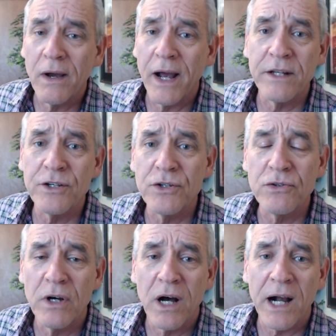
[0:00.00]
and
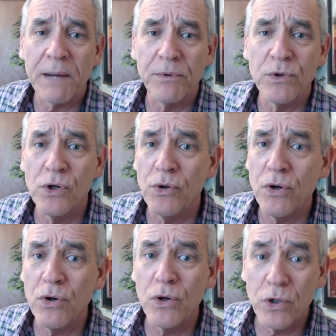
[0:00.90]
do a couple
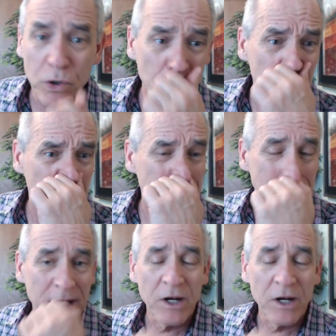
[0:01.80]
oohs,